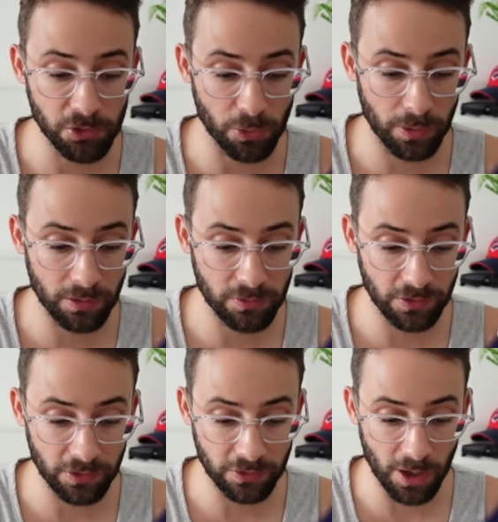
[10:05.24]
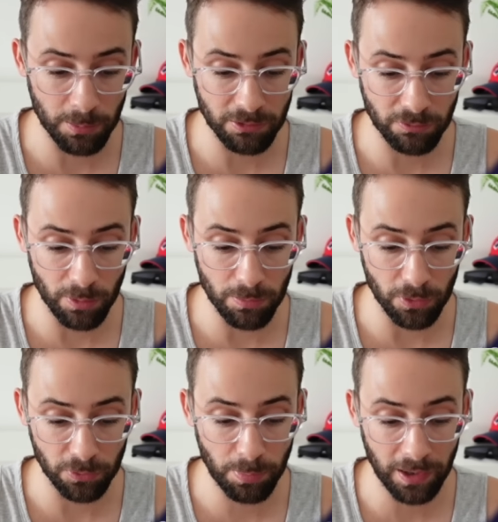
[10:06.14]
majority of this is coming from
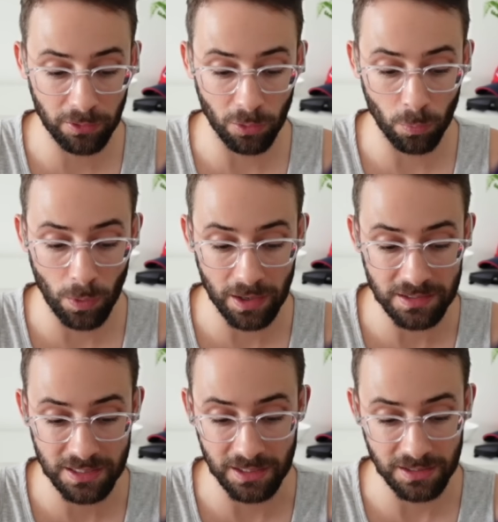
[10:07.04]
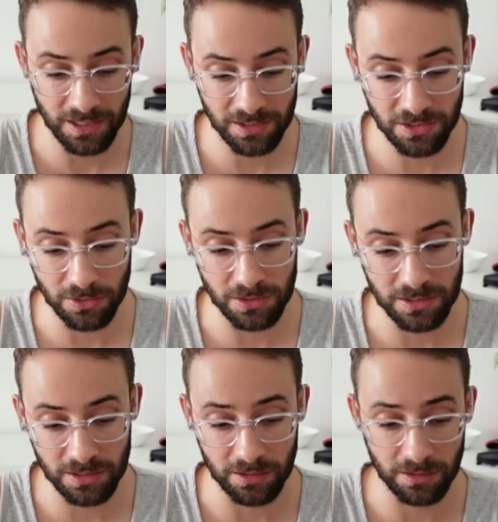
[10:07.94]
those Pendle Y Ts, as you can
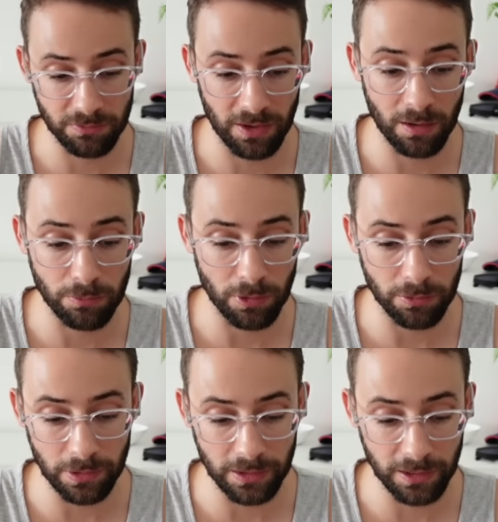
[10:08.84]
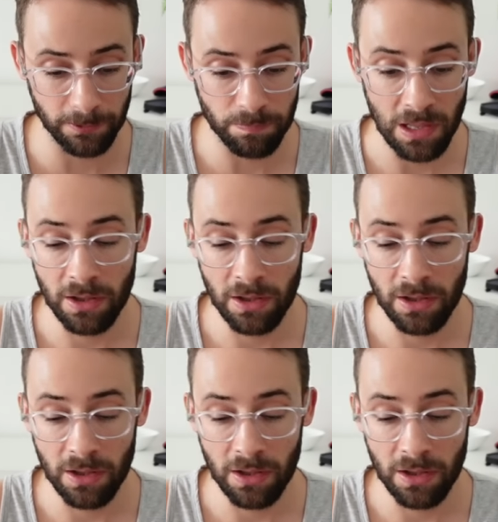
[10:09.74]
see if I hover over it here.